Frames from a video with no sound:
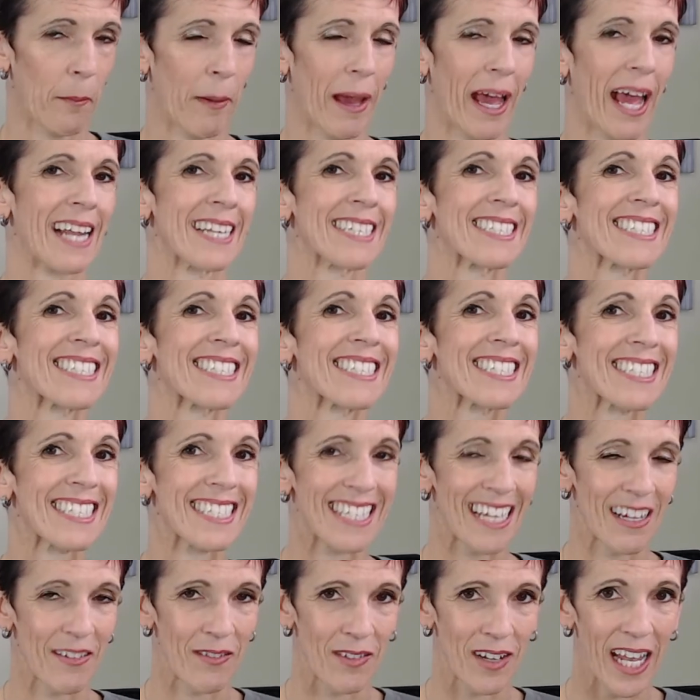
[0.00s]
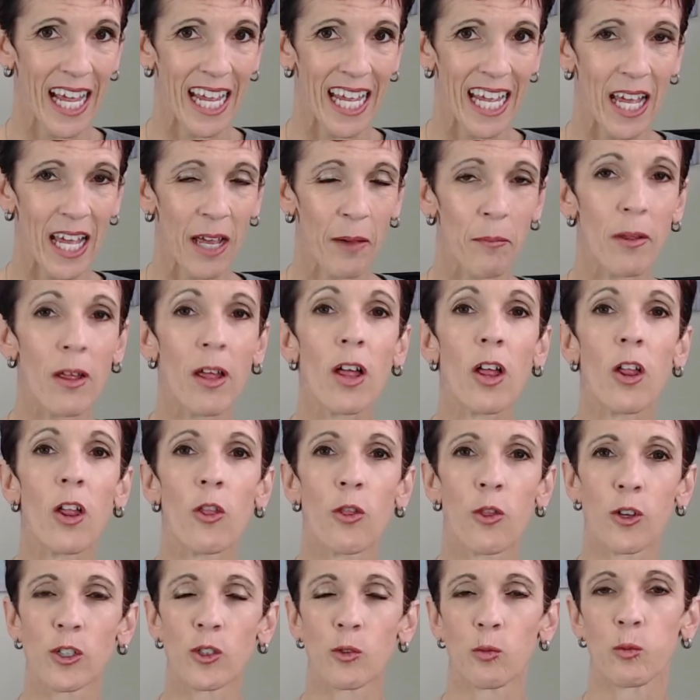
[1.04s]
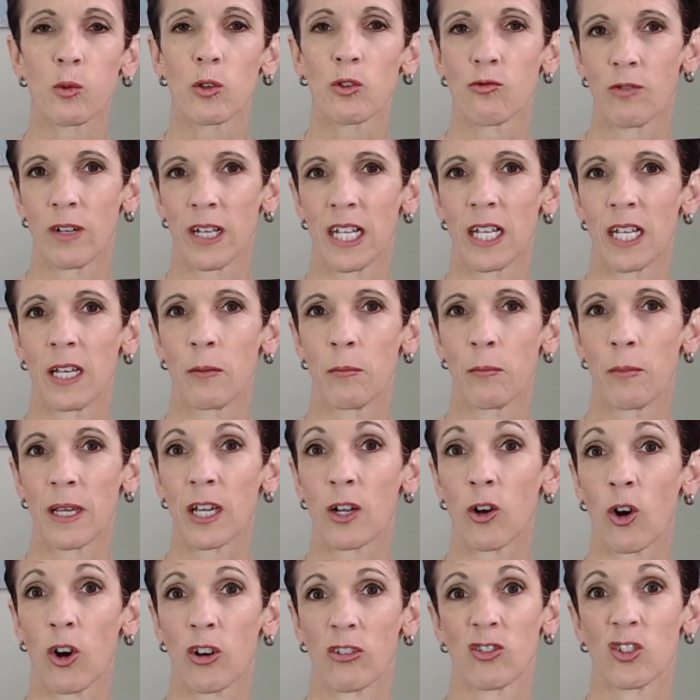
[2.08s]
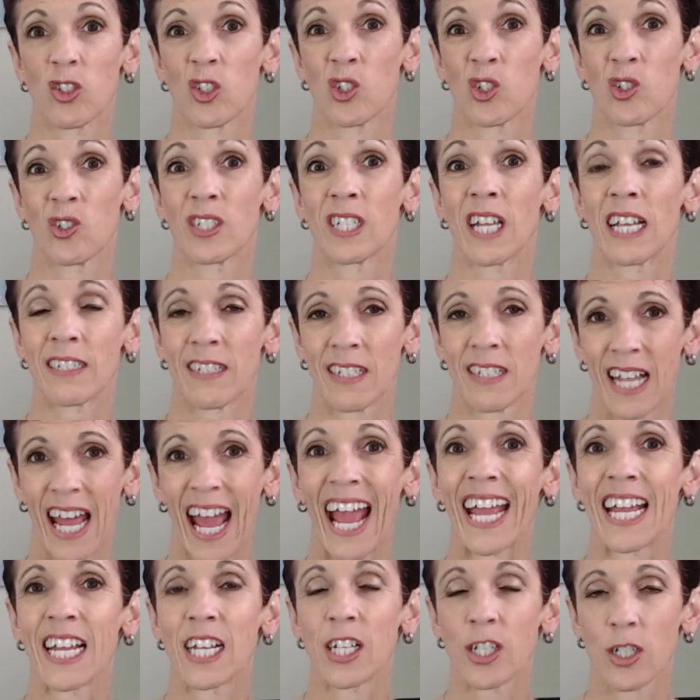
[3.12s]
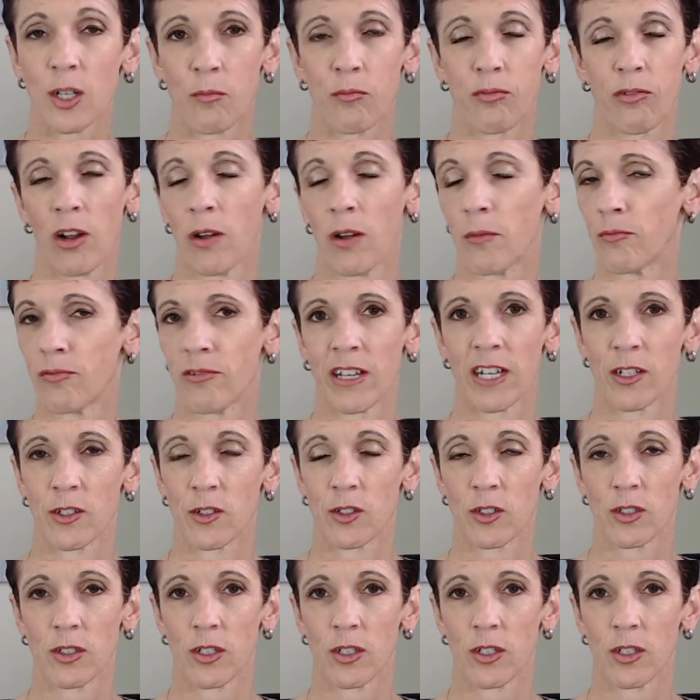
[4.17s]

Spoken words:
and 7 a.m., this would really be constituted as an age-appropriate